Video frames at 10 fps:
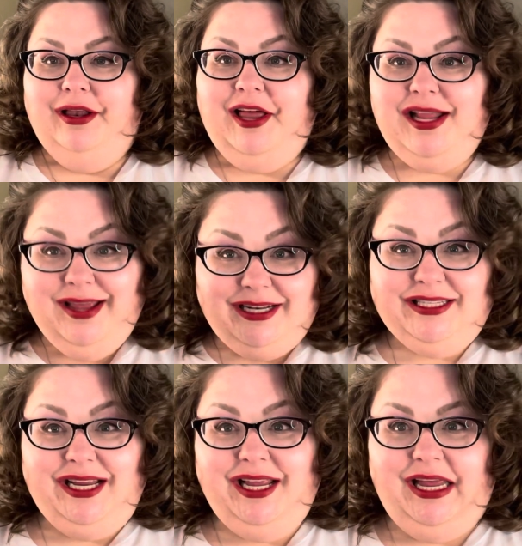Let that
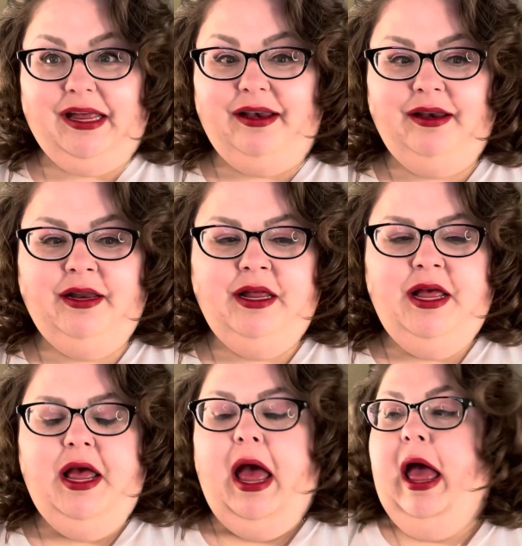sink in.
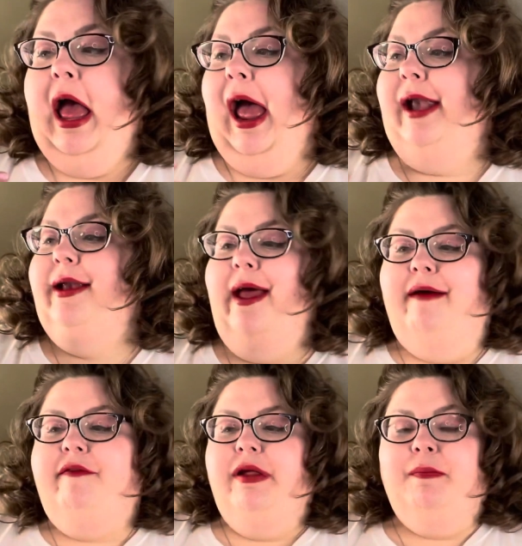And
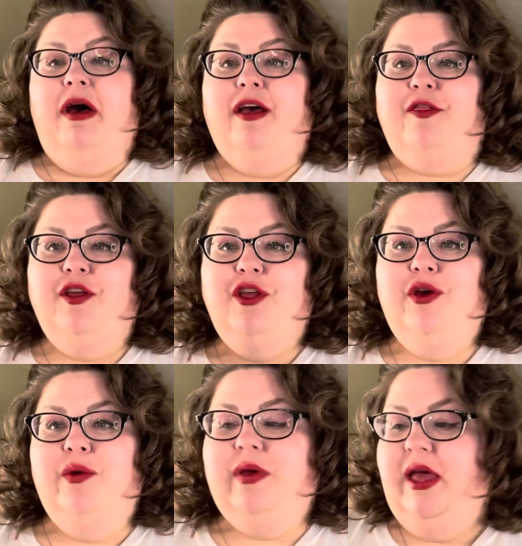every month
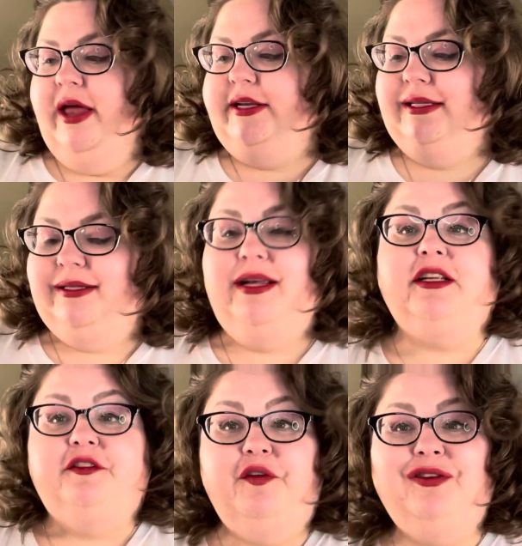you get
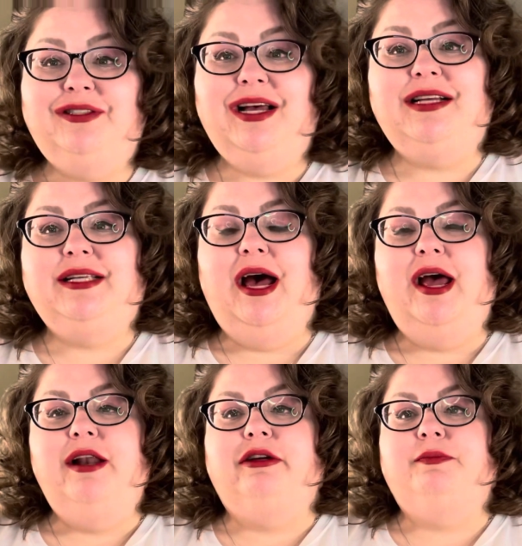6 full-size
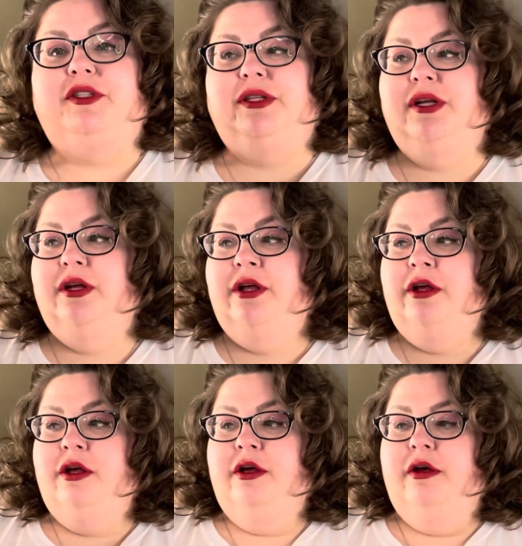items,
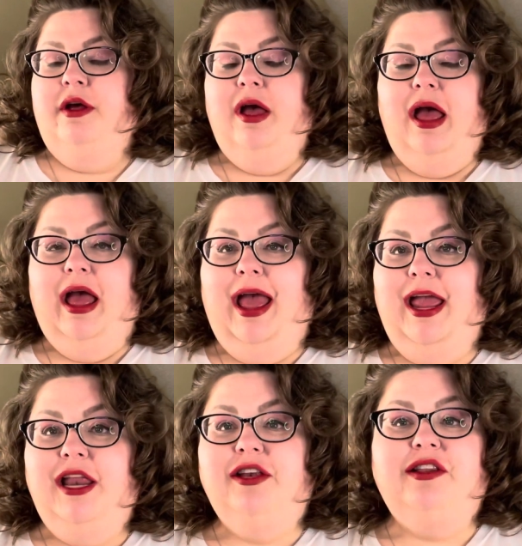
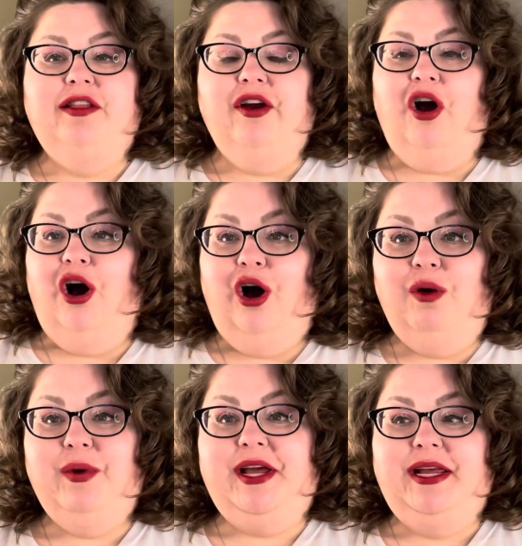and they're
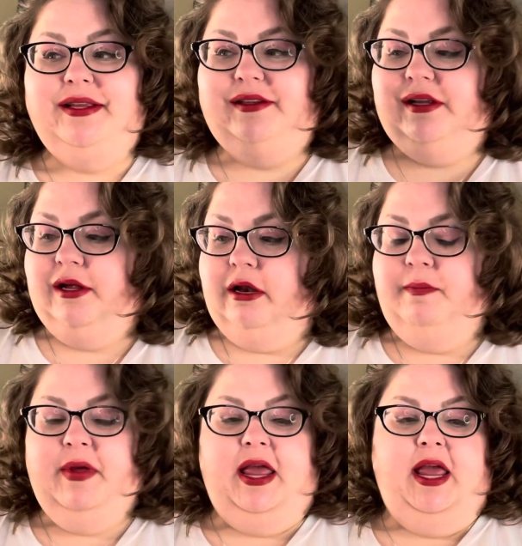always going to
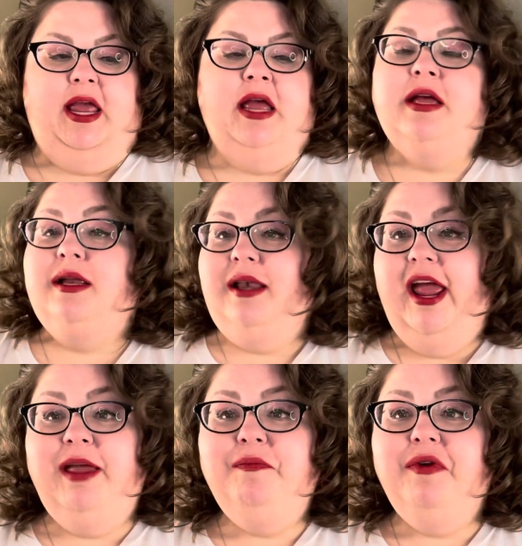be
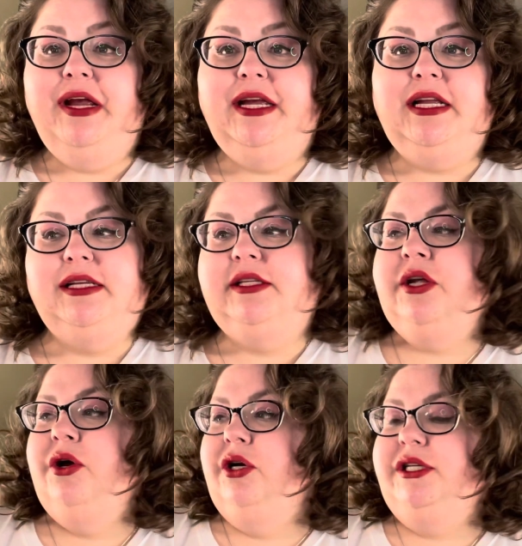name brands,
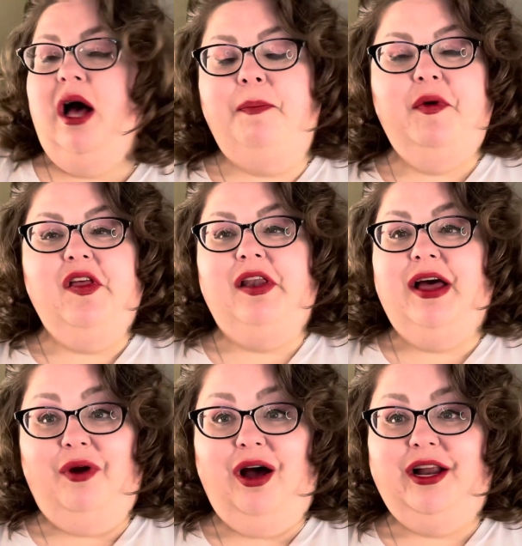top of the
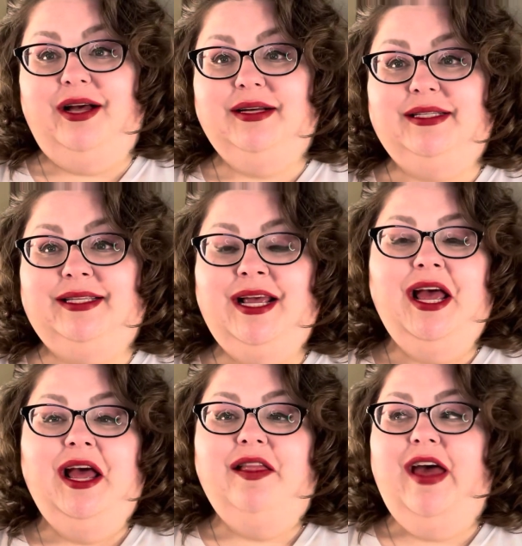line products
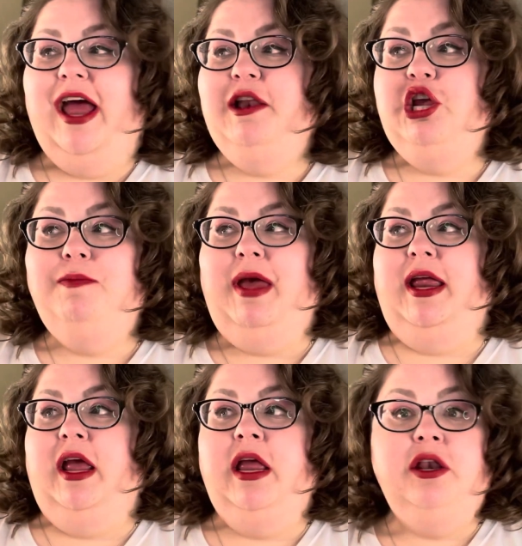that you
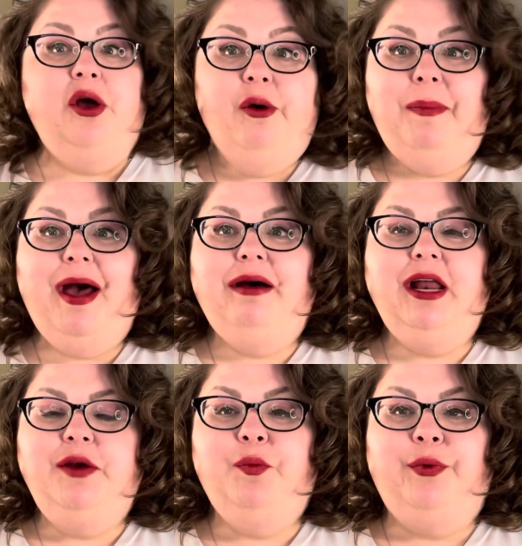may know about
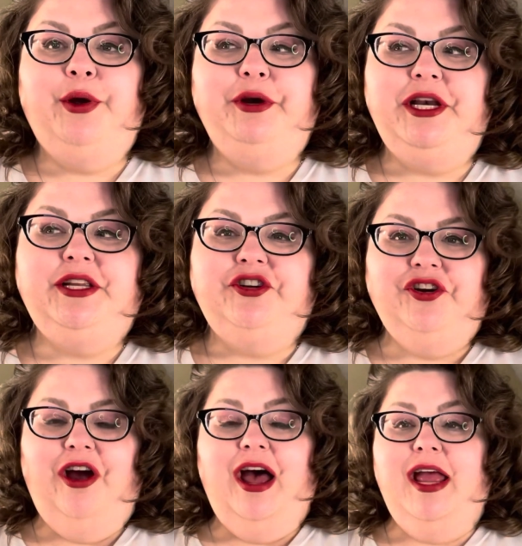and wanted to
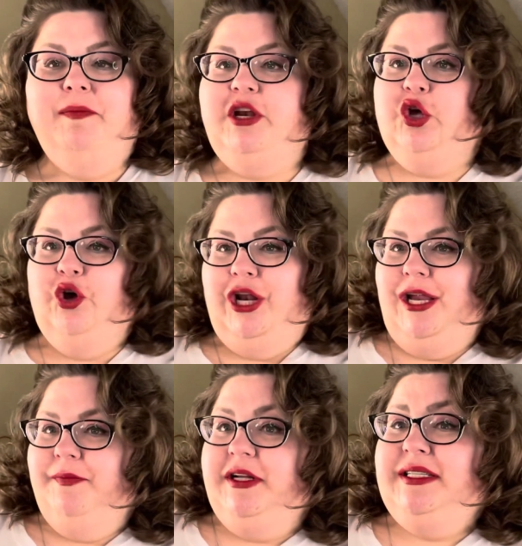try but
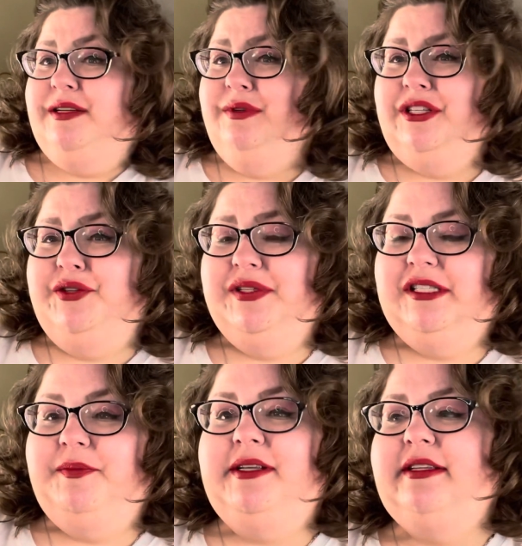couldn't because it was too
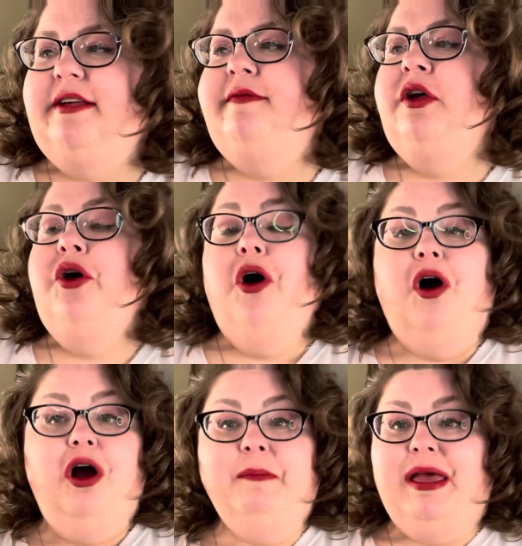expensive,
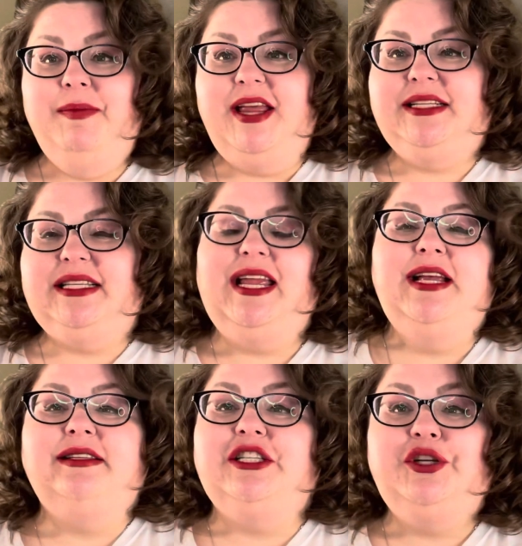or maybe it's
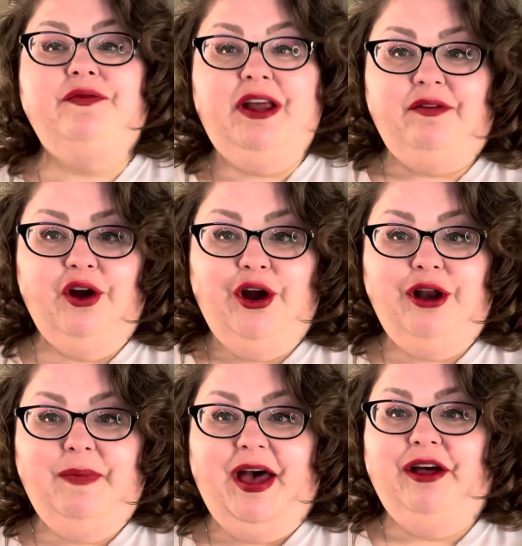things that you've never heard
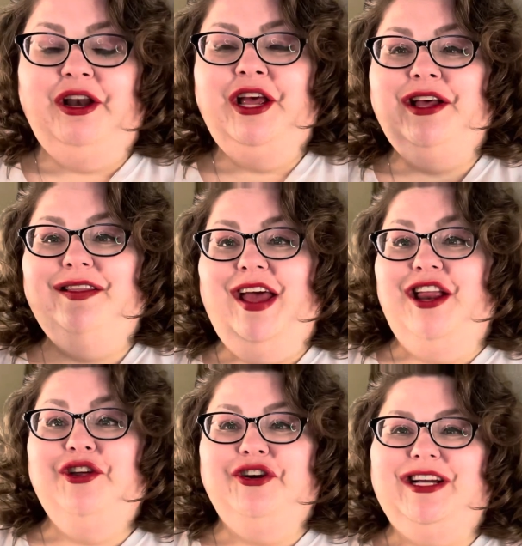about that
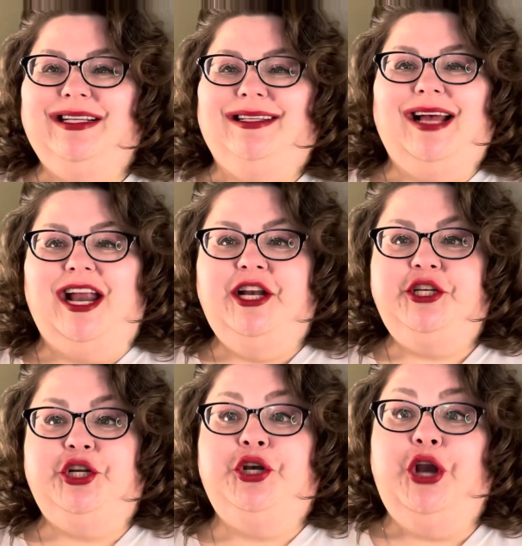you're excited
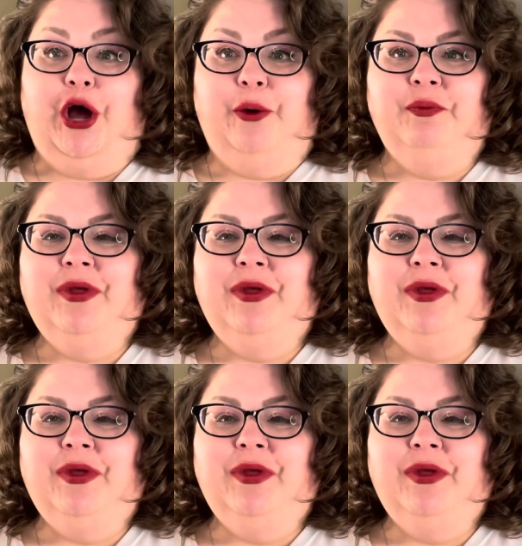to know.